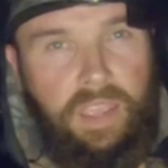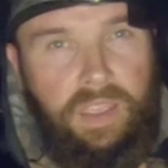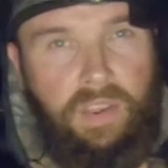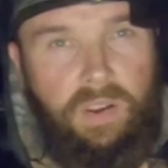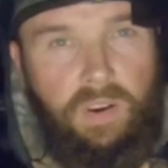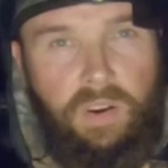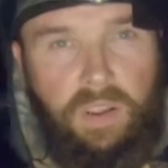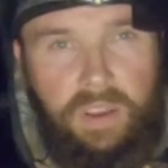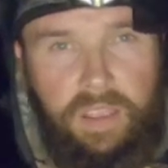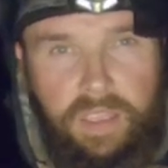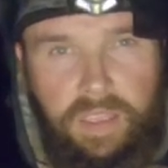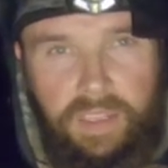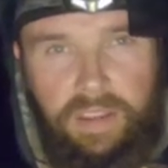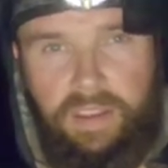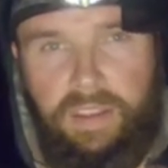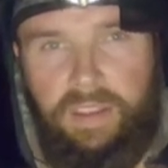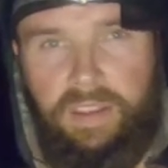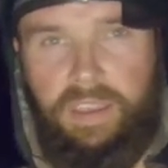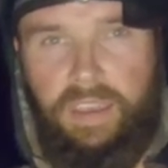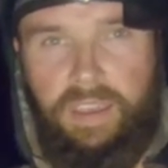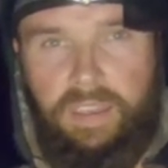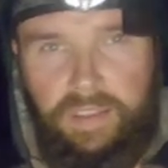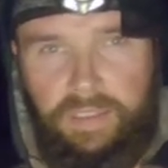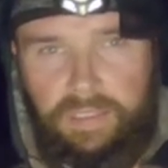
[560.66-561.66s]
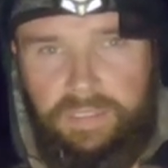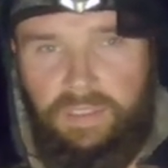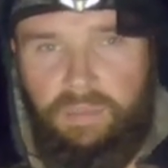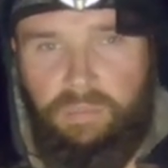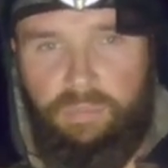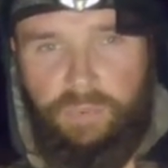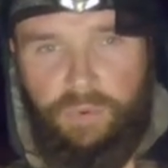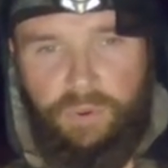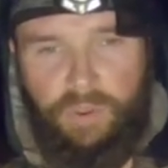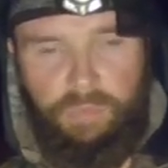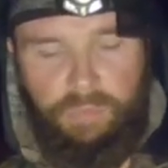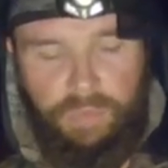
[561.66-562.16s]
calling it a night at
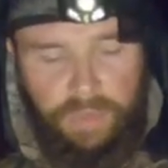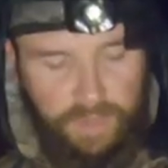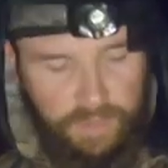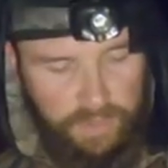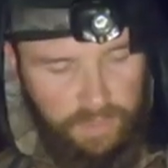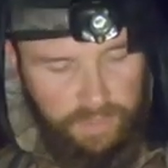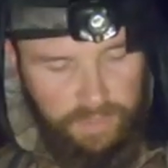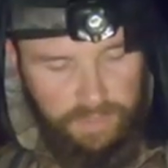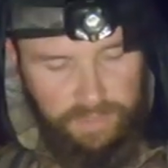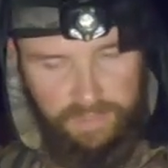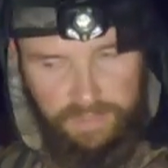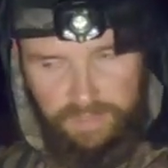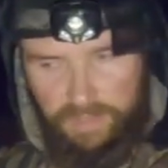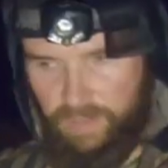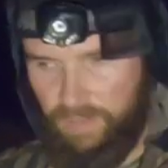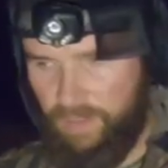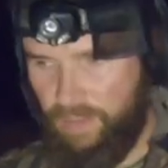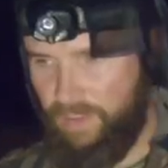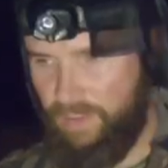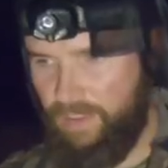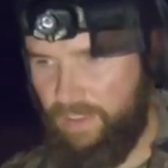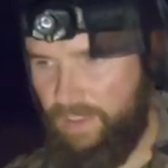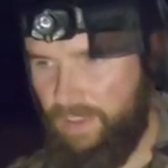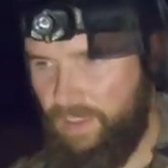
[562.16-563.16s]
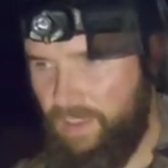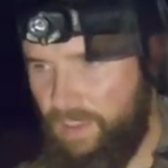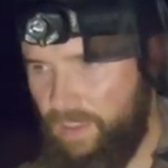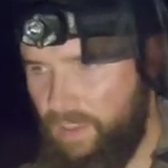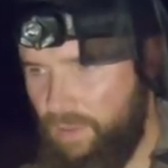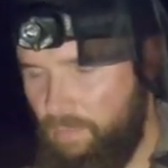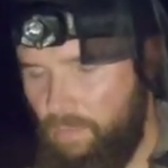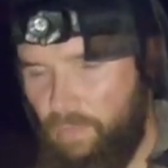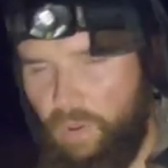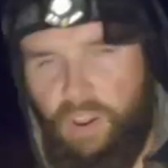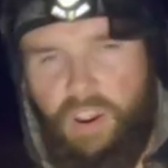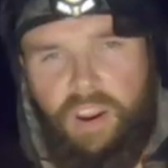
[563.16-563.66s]
some point because
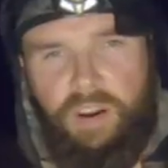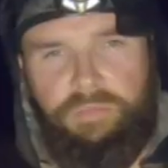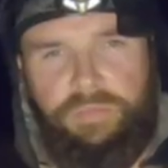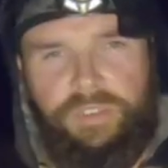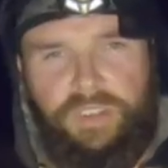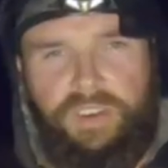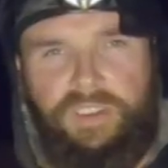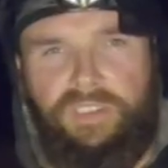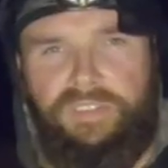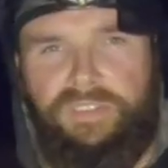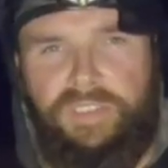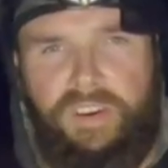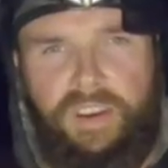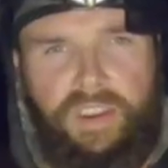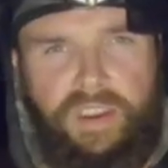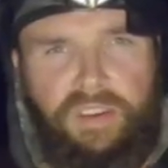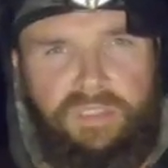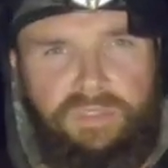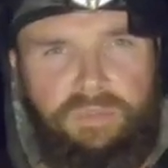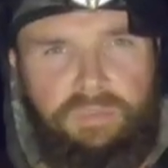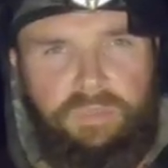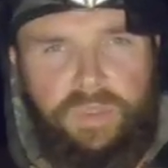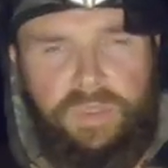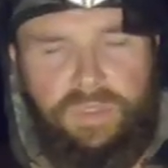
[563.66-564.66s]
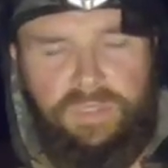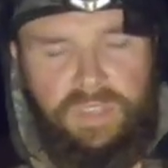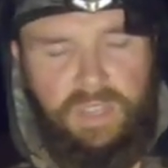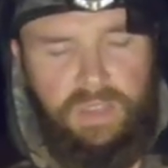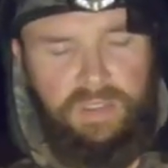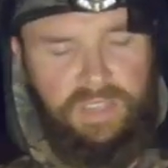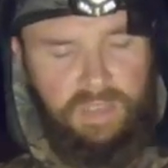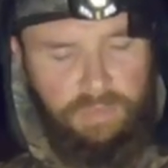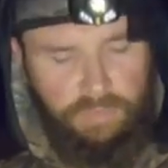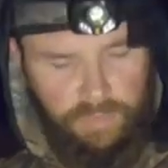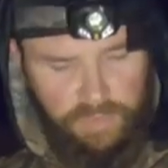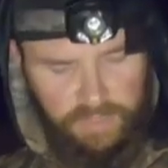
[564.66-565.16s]
my arms are on fire from those
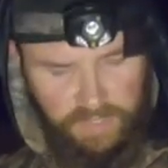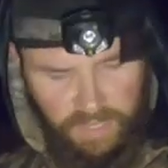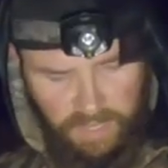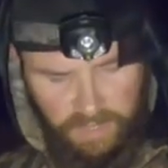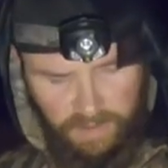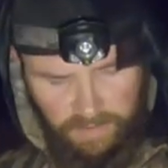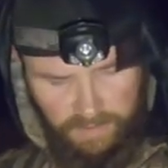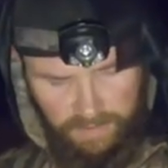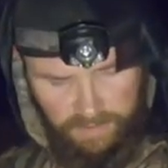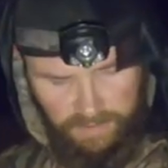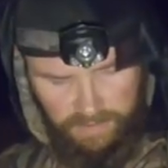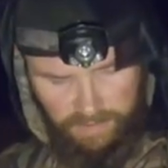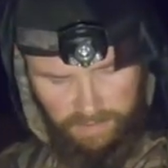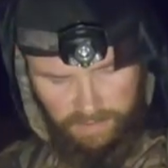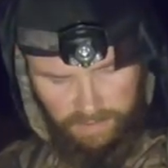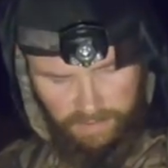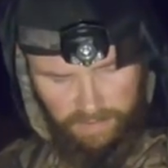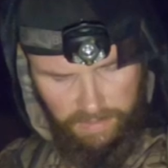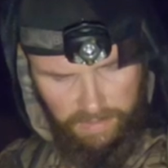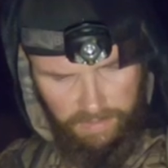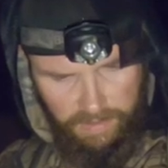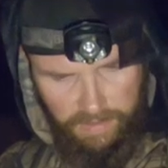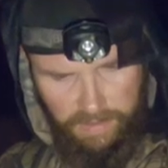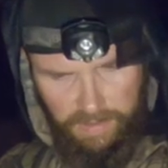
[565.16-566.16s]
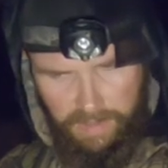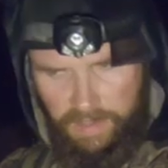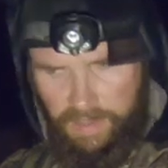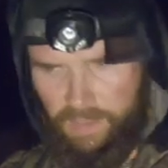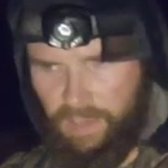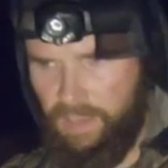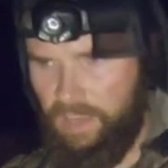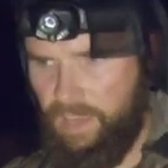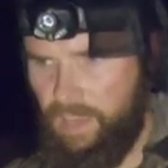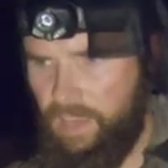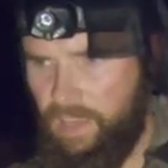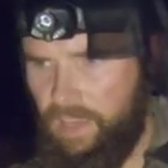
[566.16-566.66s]
mosquitoes, and uh,
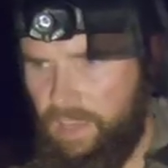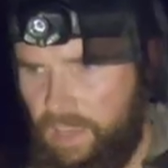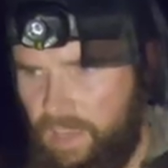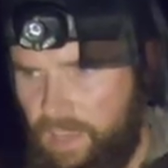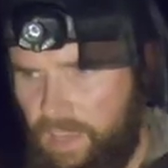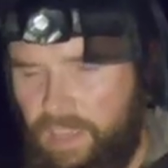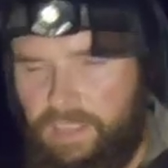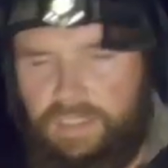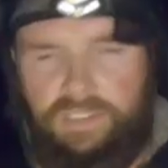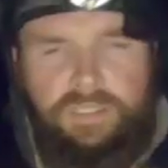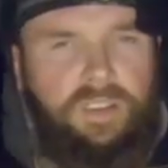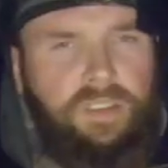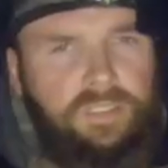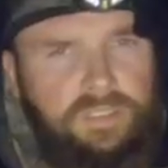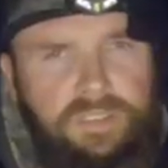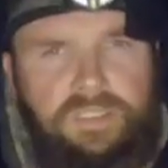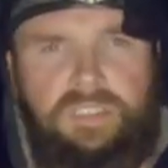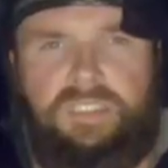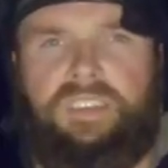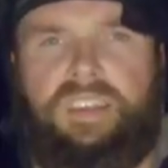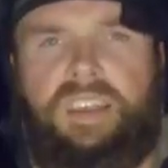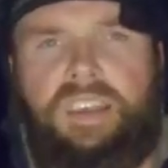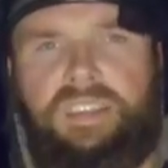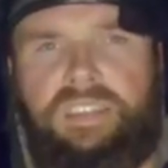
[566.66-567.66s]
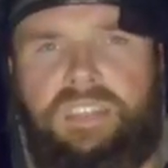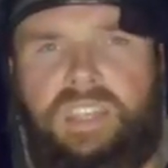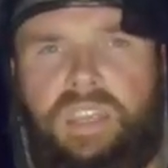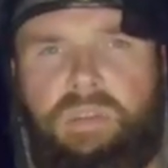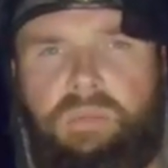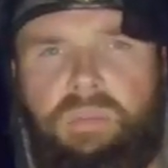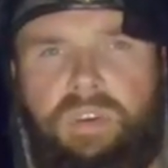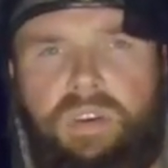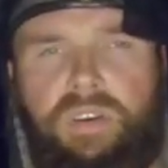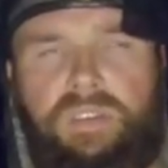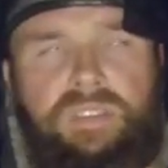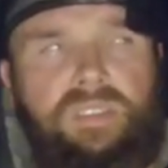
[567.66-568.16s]
it's also
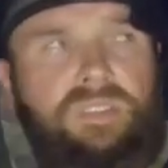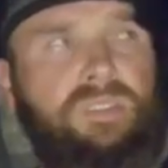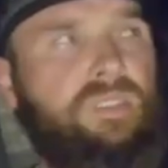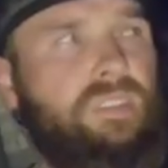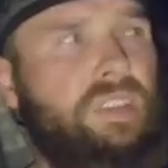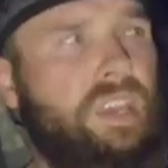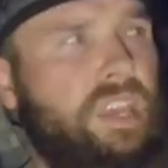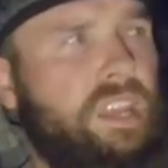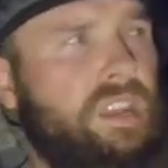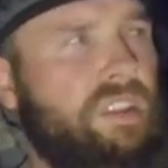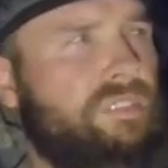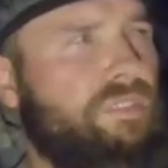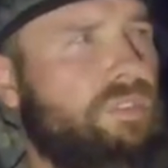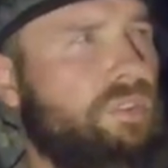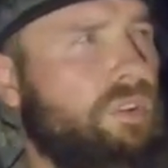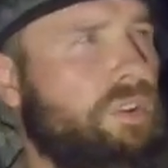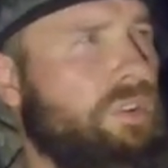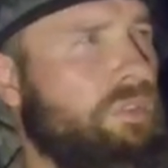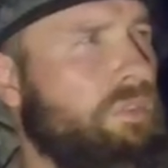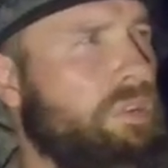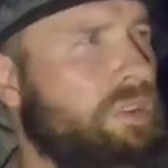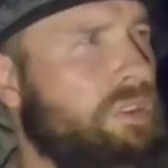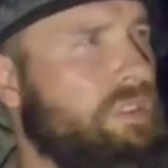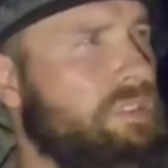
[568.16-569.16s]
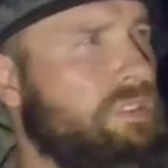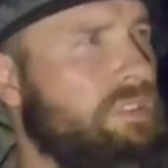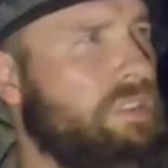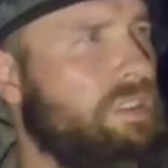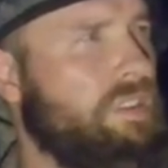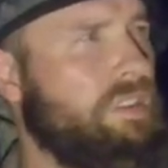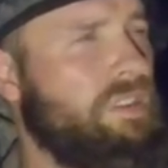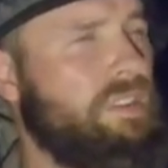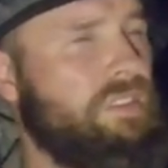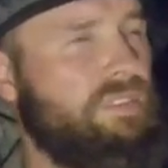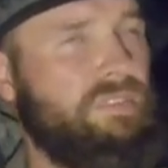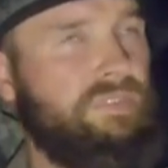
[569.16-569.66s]
disgusting because it's 84 degrees,
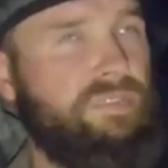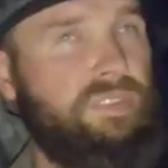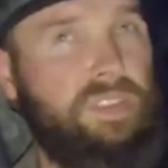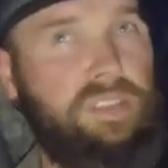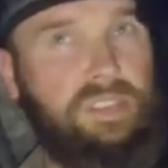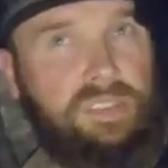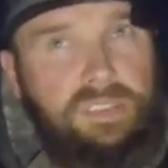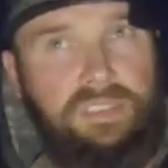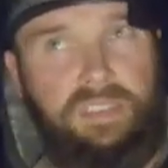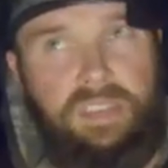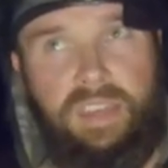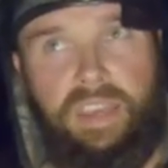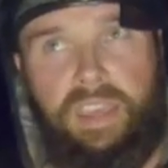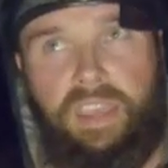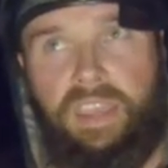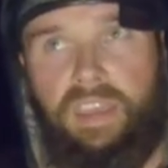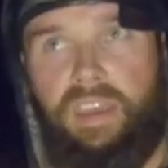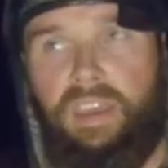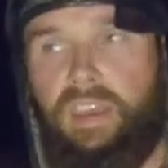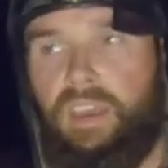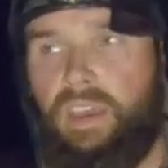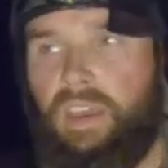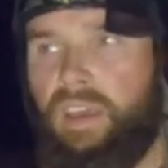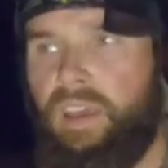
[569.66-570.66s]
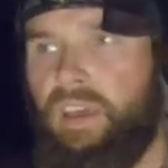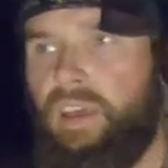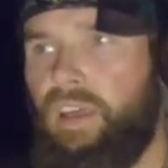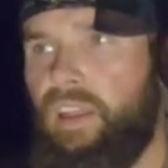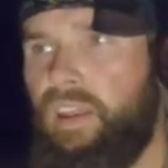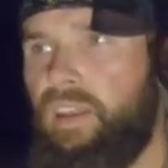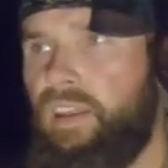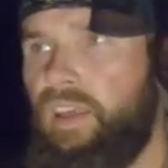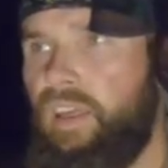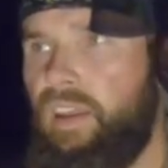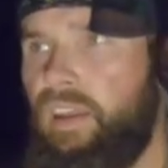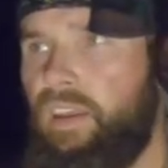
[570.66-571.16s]
feels like
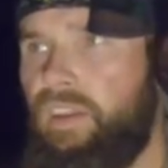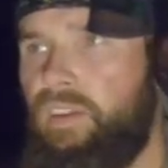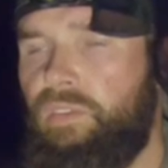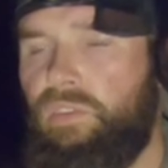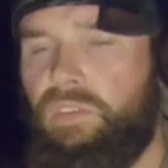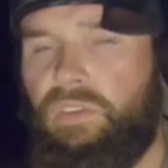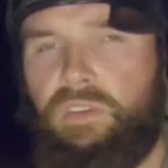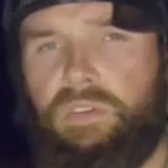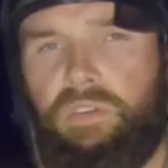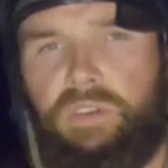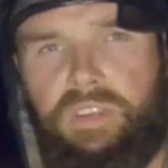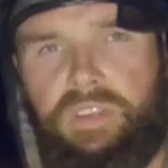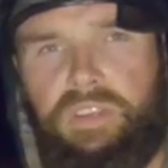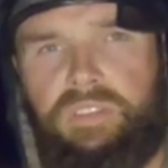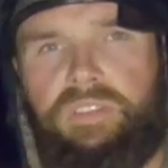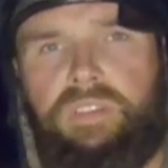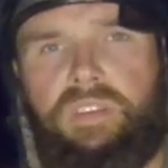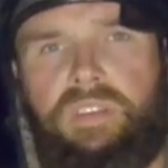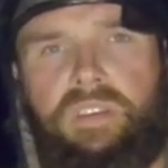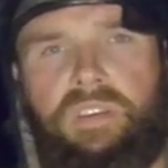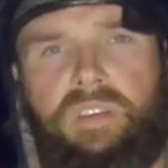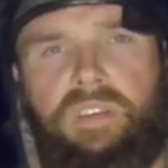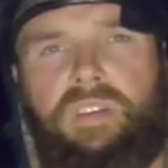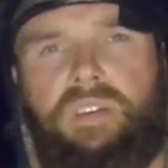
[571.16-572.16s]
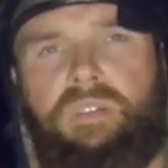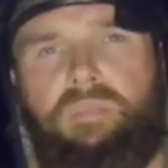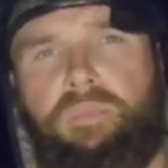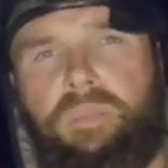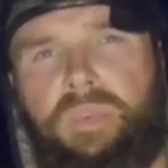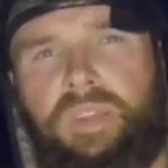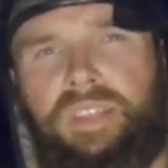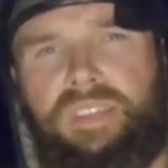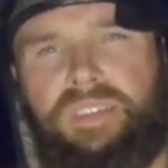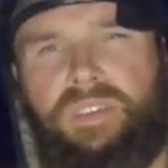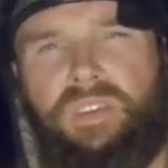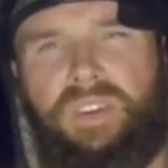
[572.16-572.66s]
92 degrees.
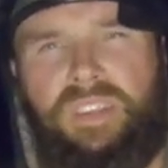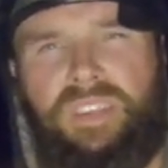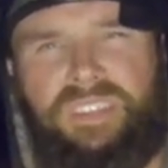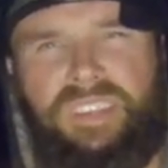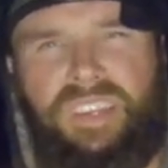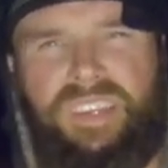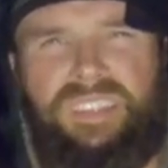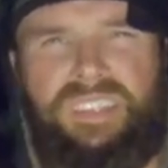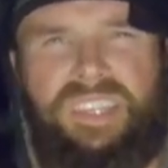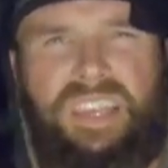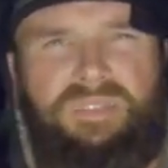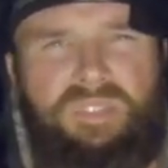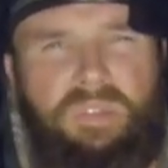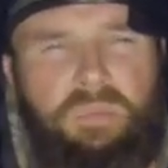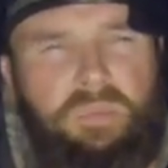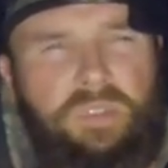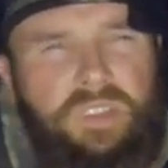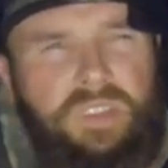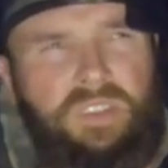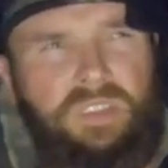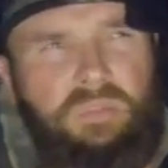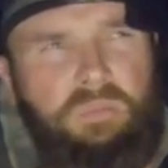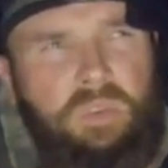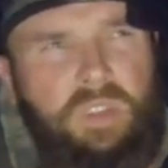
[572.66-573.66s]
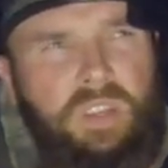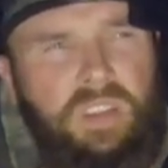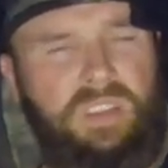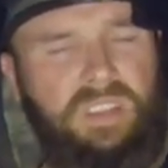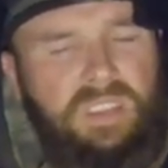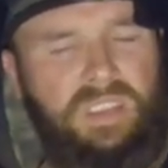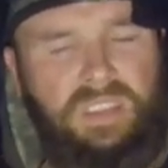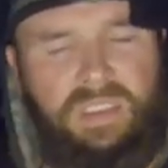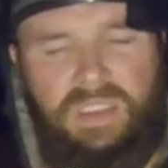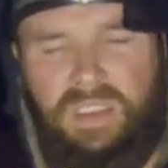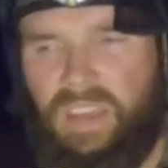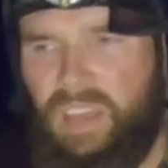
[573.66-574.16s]
Um, it only says 70%
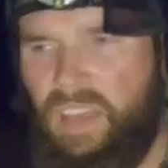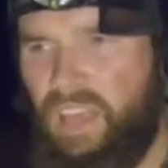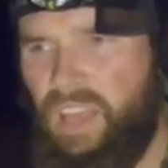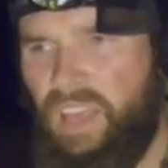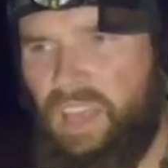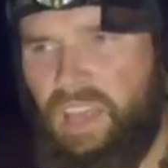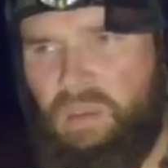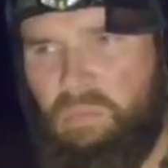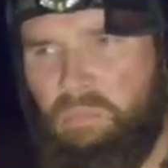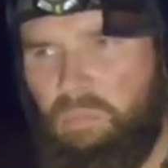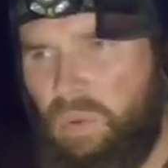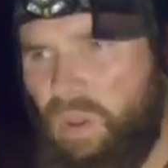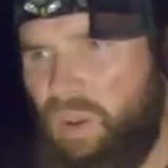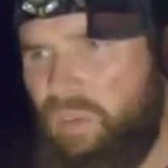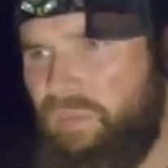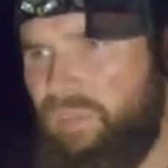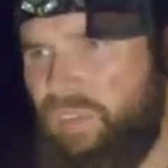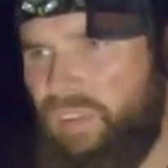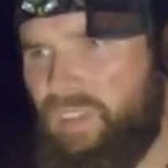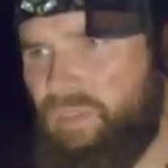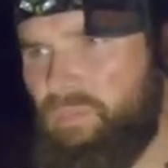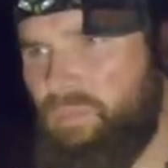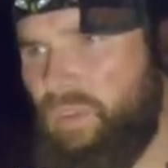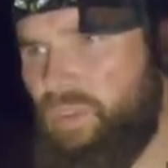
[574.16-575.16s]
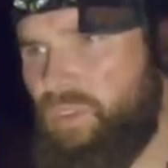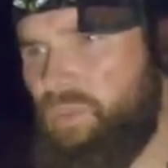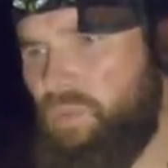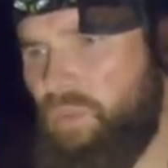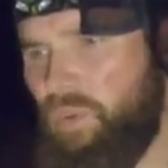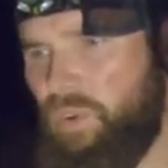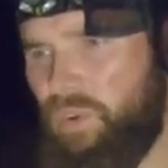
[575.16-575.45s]
humidity, but it feels much